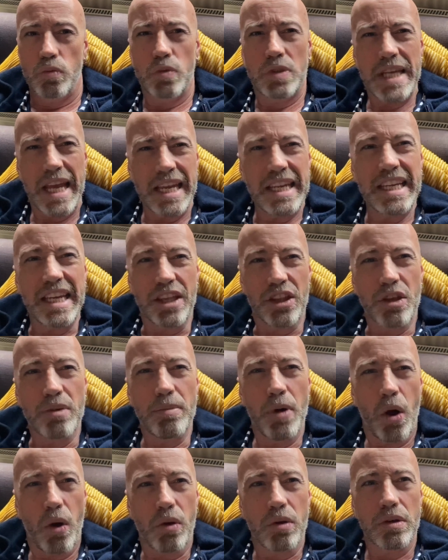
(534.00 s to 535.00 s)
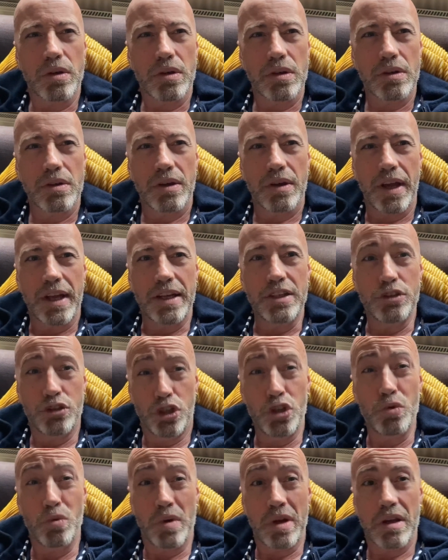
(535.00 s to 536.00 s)
taking them on and
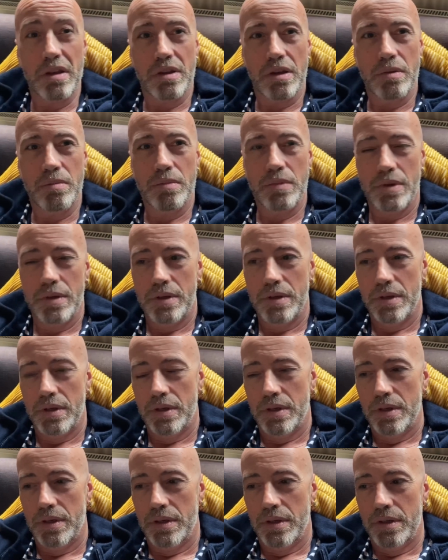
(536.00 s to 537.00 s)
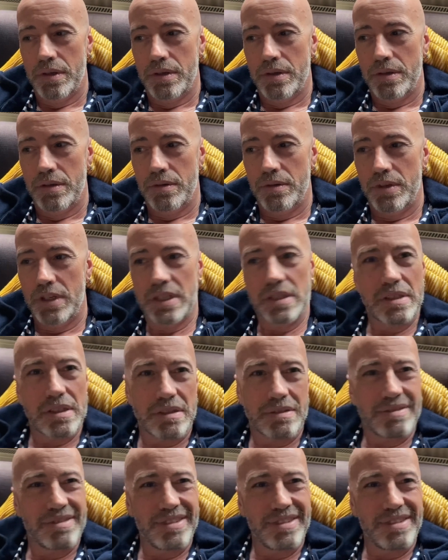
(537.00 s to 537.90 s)
doing them. Because